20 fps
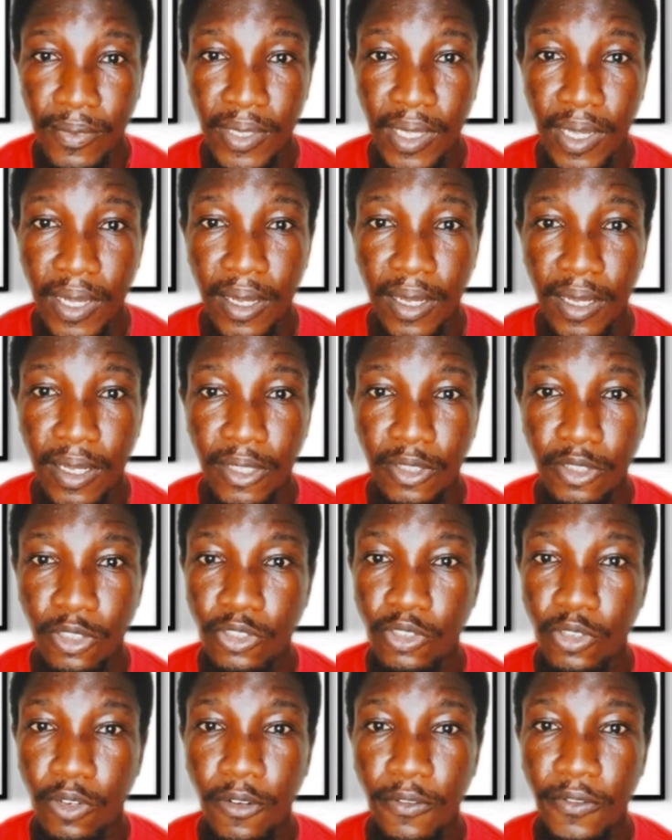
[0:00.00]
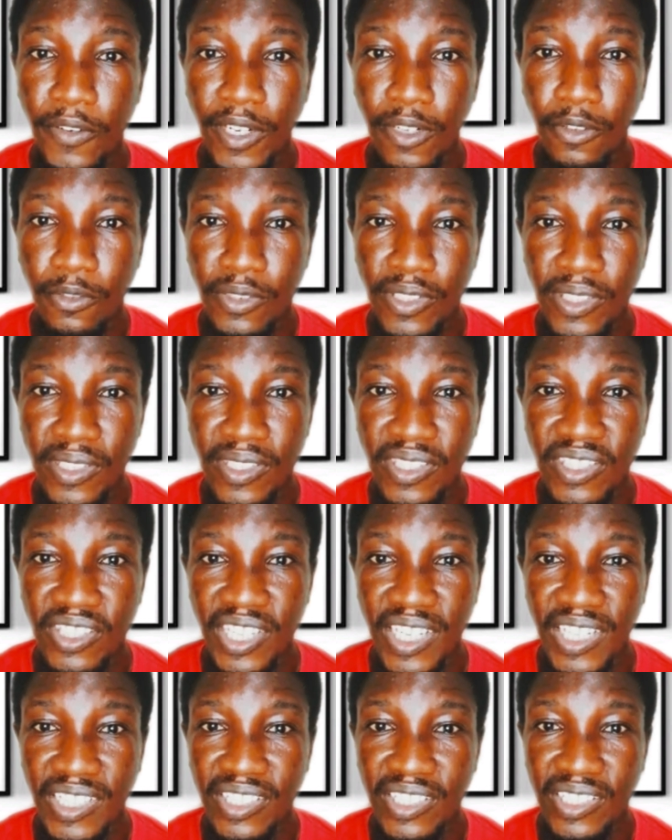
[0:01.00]
not all faculties
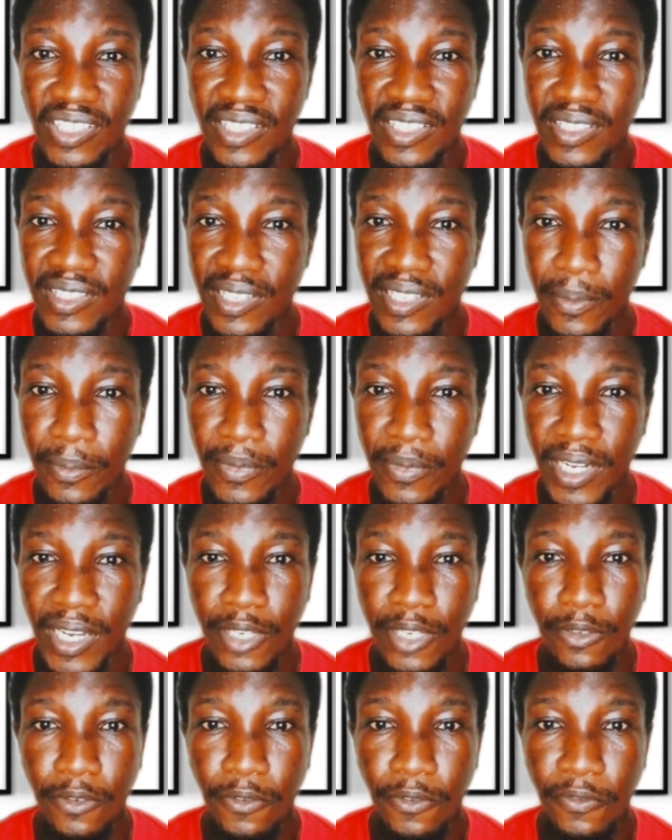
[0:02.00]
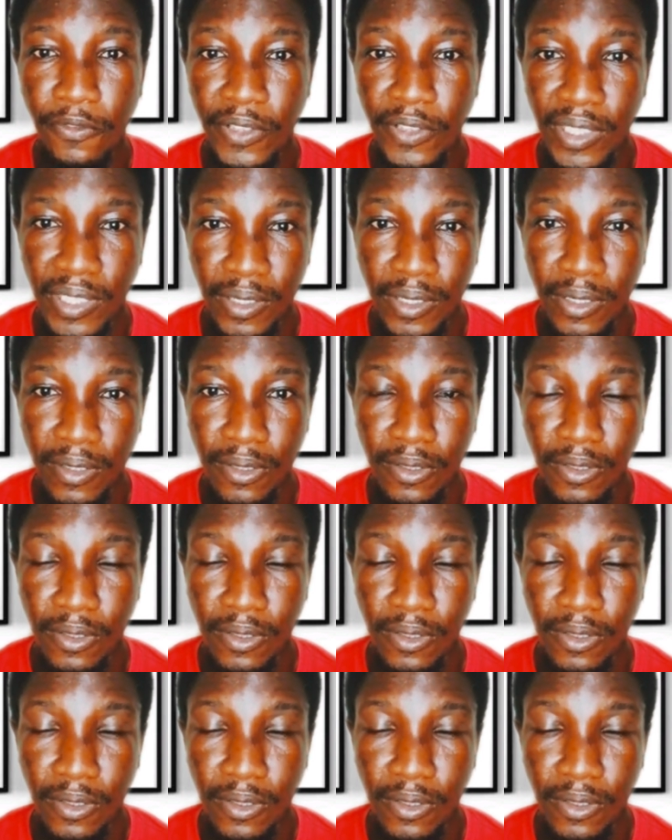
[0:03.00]
charge the same kind of fee.